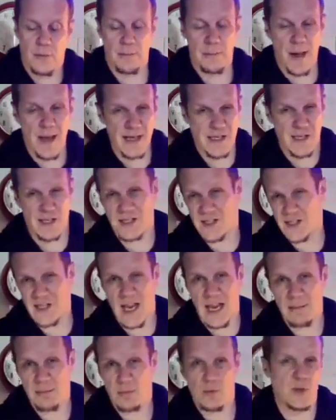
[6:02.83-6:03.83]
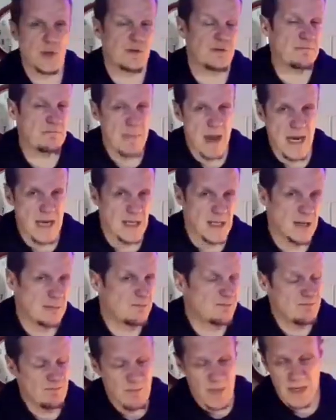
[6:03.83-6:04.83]
the basic staples of meat,
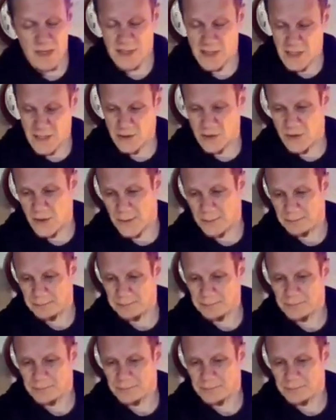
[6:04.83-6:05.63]
etc.